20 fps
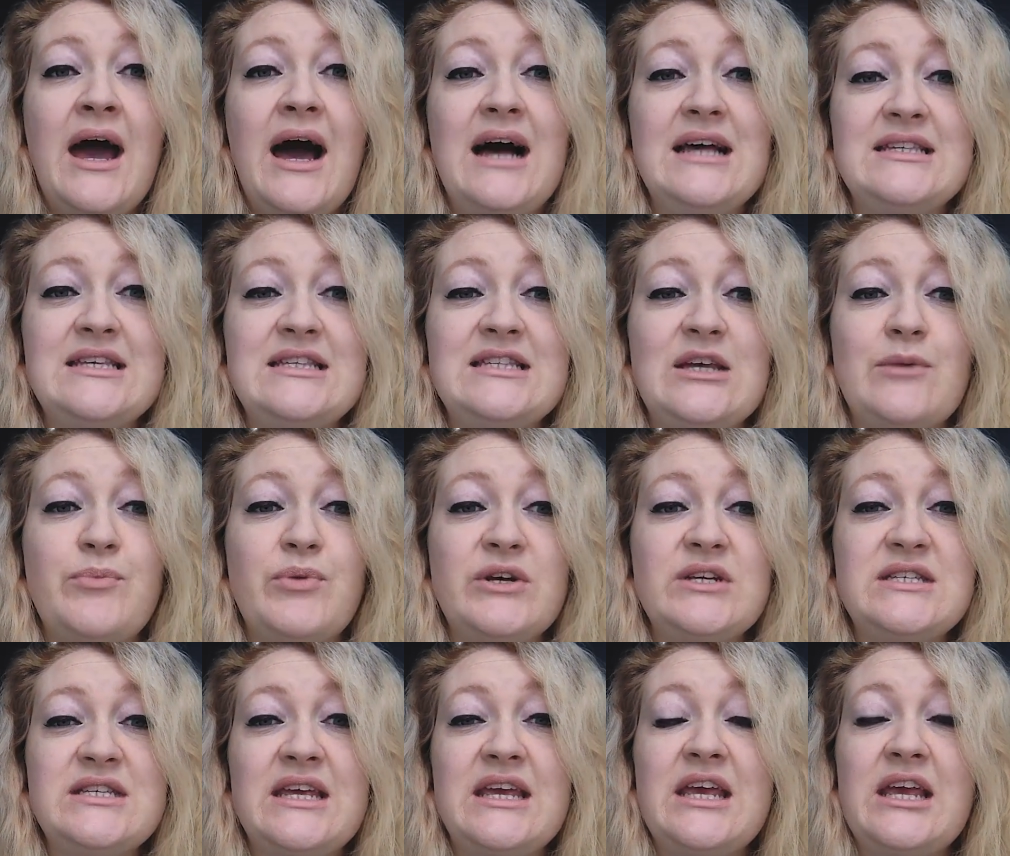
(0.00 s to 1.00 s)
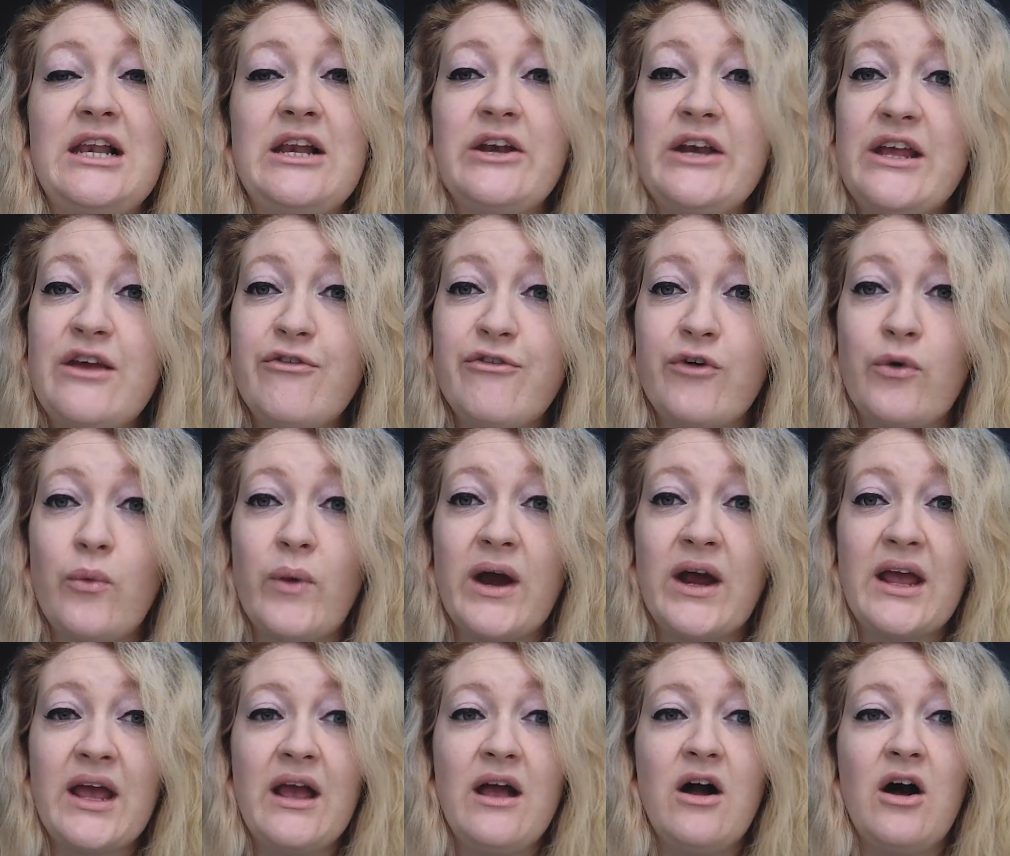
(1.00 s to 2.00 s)
as I said, particularly for
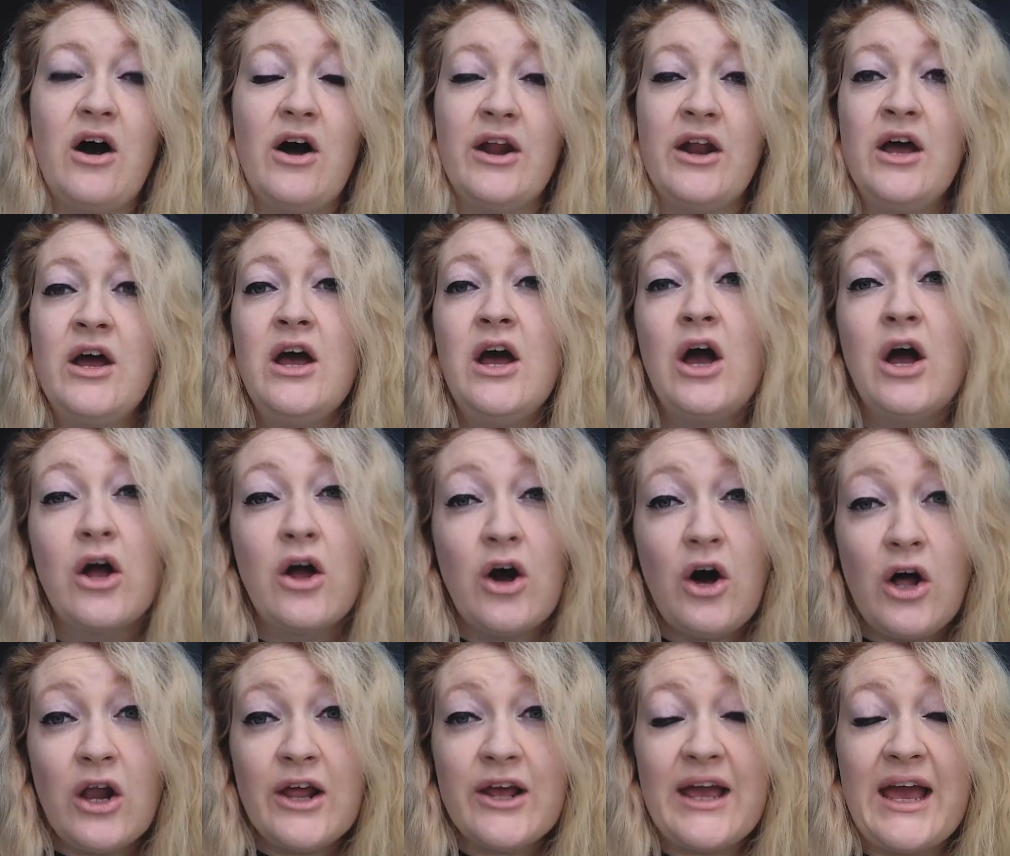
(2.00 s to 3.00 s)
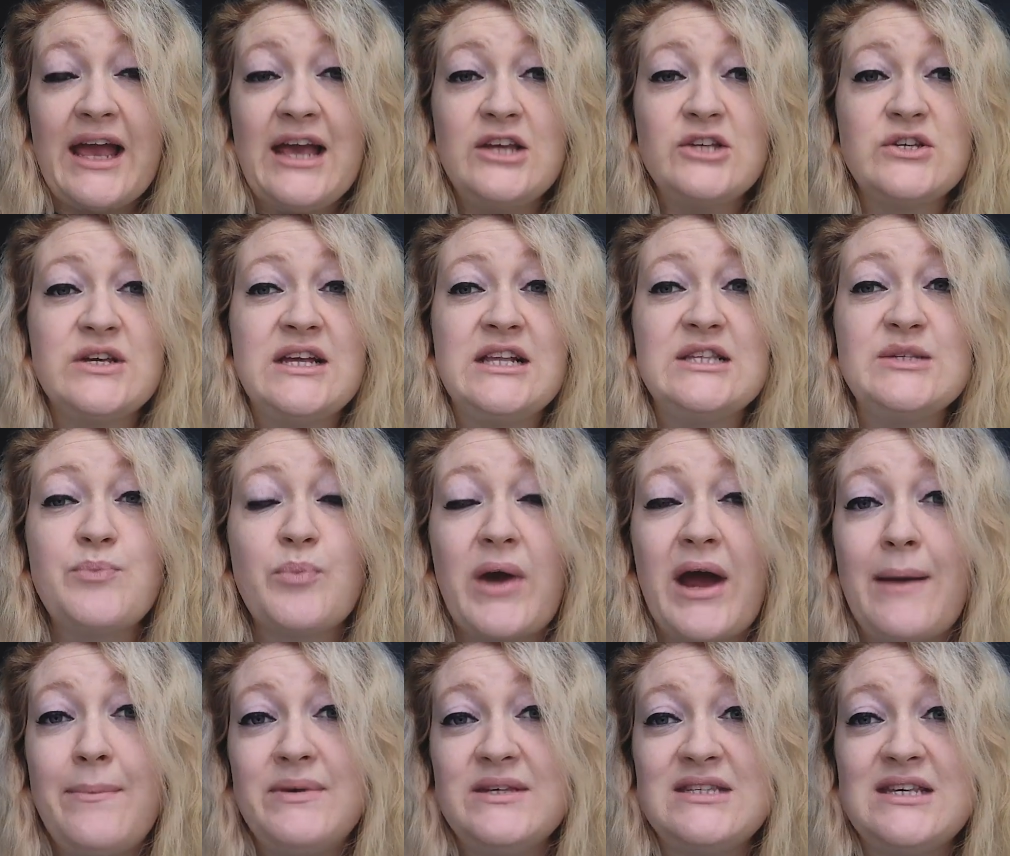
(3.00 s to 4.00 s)
working on collocations,
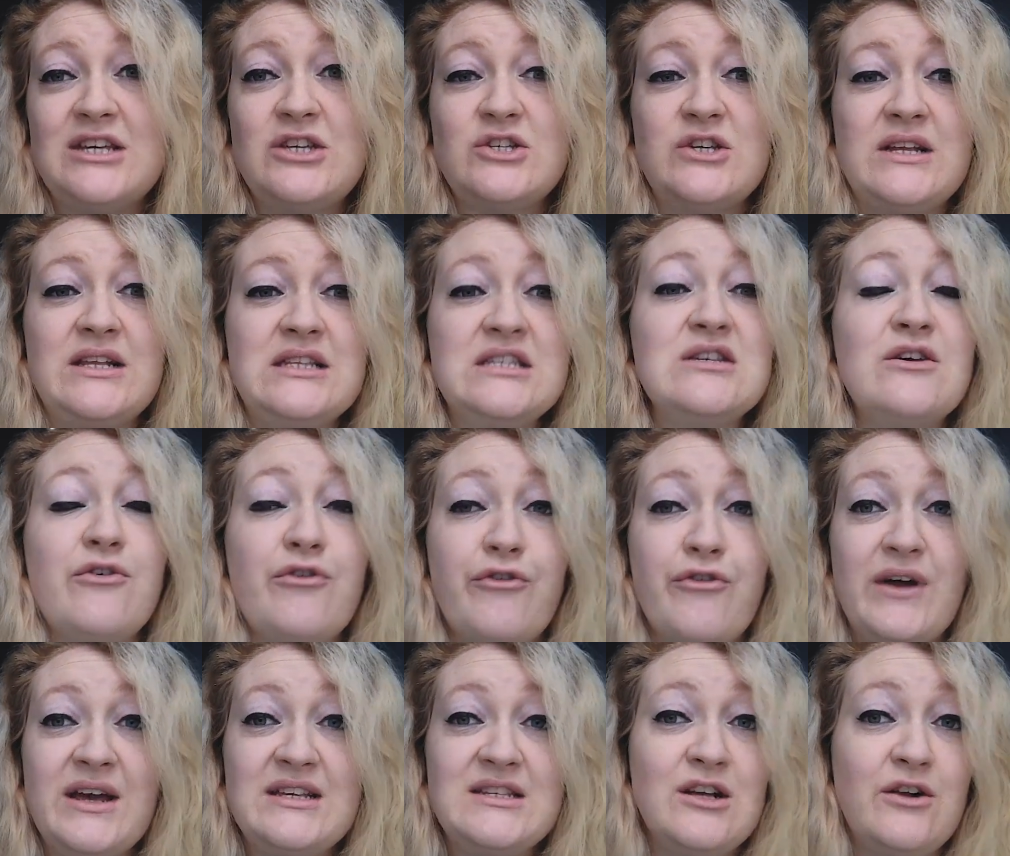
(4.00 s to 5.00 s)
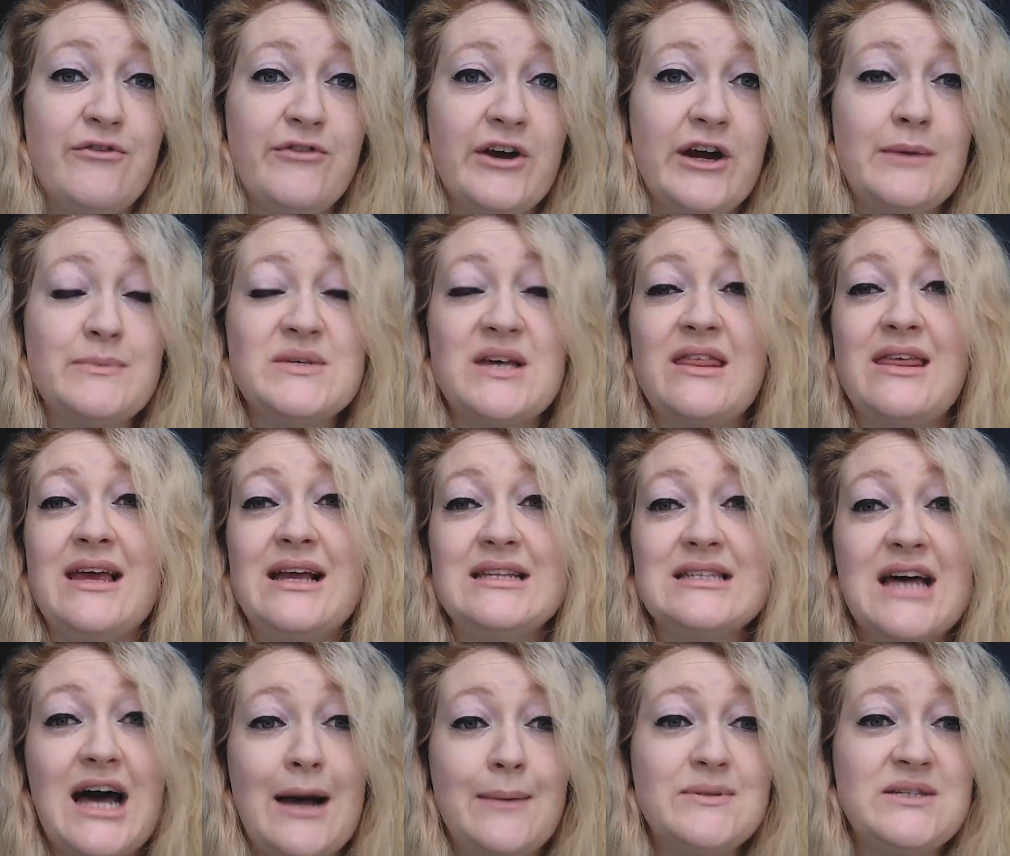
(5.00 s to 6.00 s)
prepositions, phrasal verbs. I think
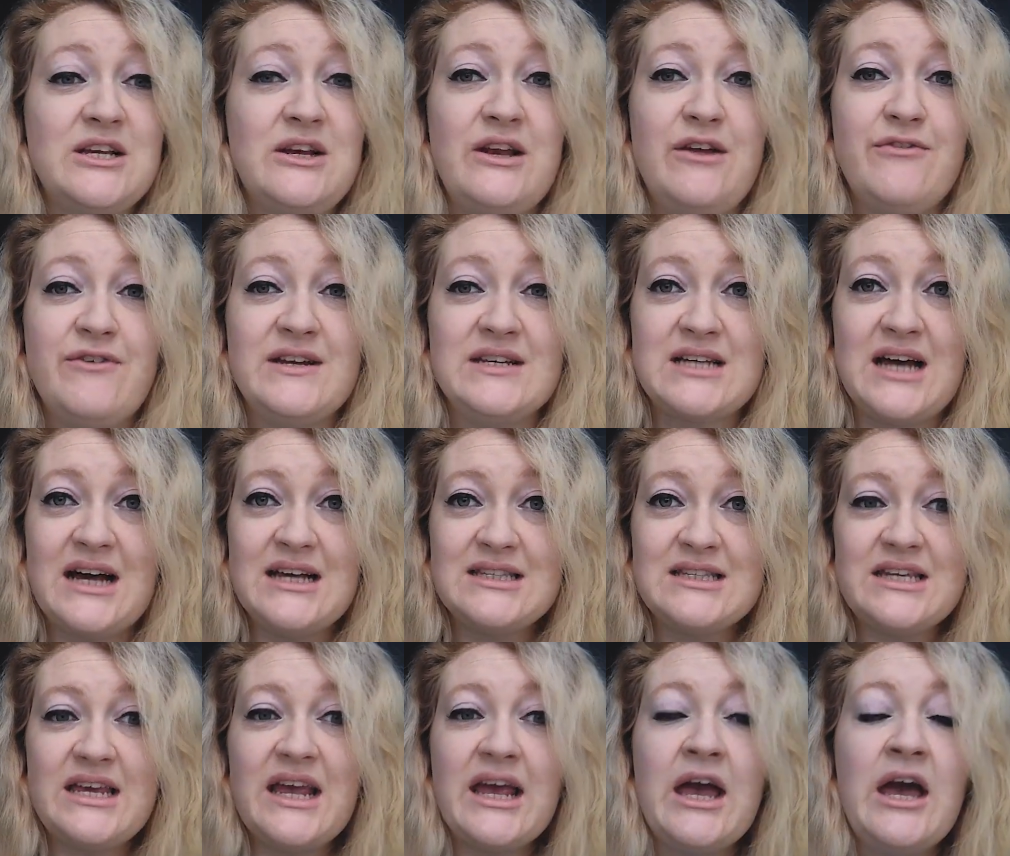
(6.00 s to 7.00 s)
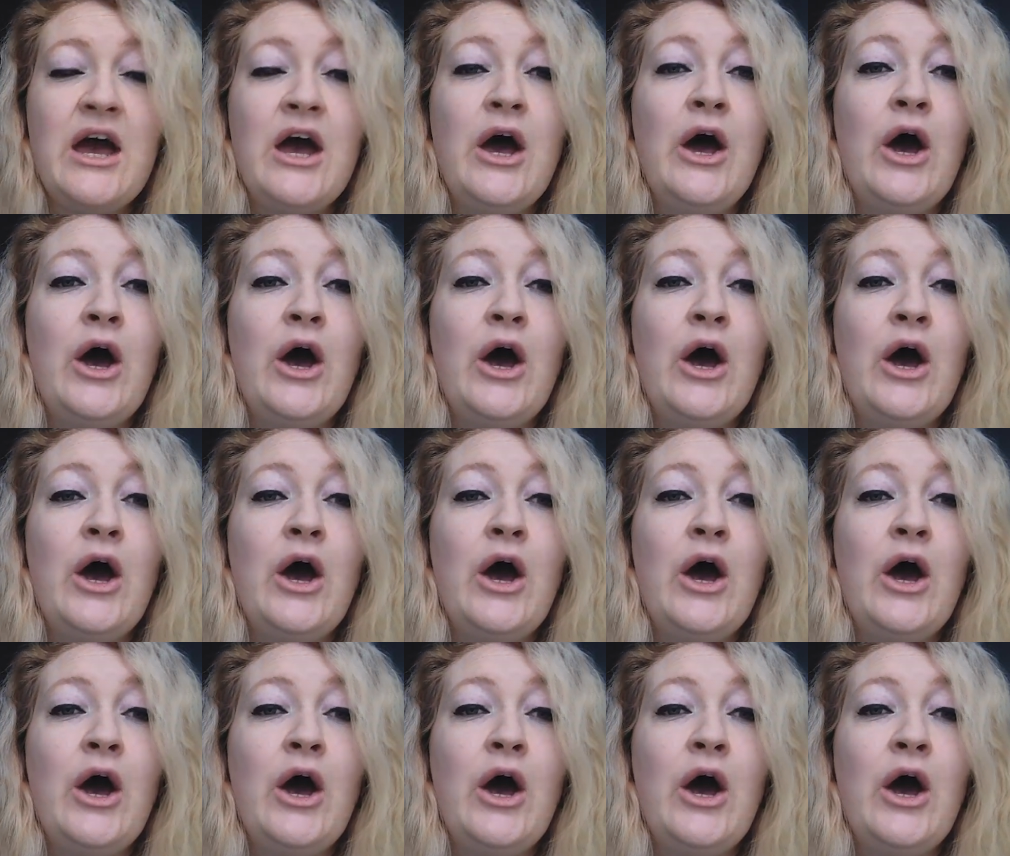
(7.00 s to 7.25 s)
it's absolutely fantastic.